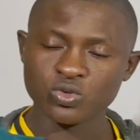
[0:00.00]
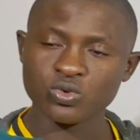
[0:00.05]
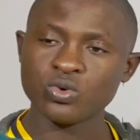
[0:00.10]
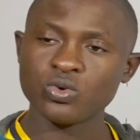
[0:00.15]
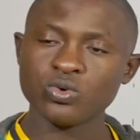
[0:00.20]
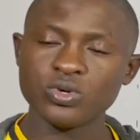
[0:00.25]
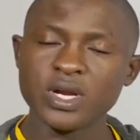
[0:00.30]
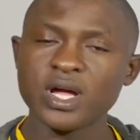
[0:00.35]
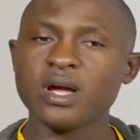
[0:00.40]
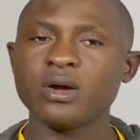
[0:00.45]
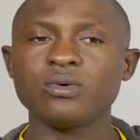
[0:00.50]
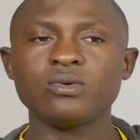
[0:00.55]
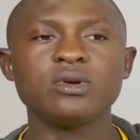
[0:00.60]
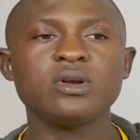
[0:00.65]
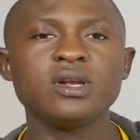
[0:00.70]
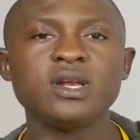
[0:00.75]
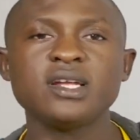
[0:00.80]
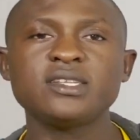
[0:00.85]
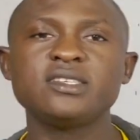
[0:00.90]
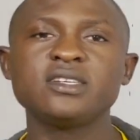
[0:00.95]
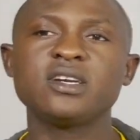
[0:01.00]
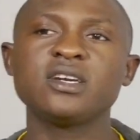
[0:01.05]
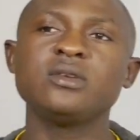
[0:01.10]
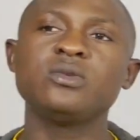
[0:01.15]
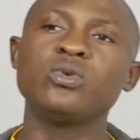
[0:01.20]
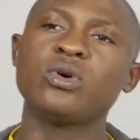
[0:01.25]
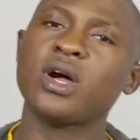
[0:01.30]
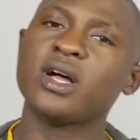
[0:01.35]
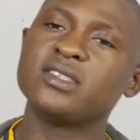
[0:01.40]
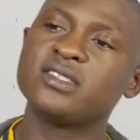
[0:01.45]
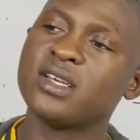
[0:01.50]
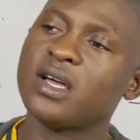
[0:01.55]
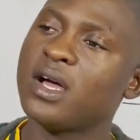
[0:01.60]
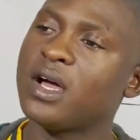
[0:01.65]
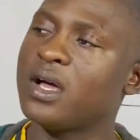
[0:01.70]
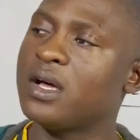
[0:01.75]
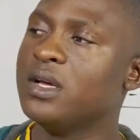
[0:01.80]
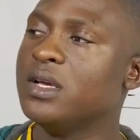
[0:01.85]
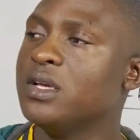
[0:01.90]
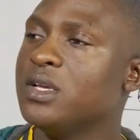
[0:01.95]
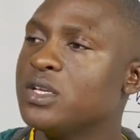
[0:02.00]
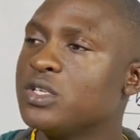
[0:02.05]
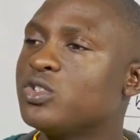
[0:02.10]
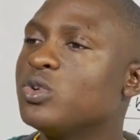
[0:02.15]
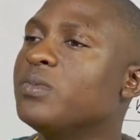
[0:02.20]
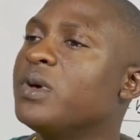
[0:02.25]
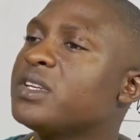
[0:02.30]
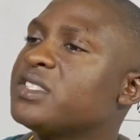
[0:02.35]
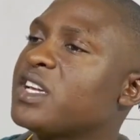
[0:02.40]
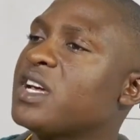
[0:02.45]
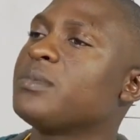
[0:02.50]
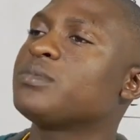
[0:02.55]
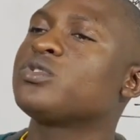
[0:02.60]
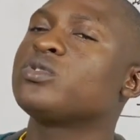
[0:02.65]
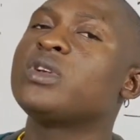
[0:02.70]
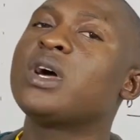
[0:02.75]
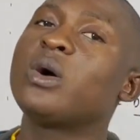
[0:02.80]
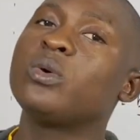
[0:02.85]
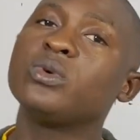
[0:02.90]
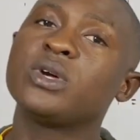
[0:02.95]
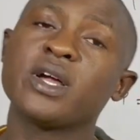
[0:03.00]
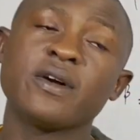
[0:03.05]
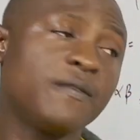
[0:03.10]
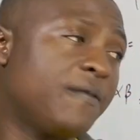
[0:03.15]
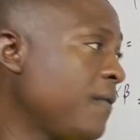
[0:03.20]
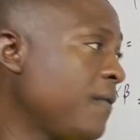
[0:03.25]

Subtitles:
So now let's take a look at some examples on how we can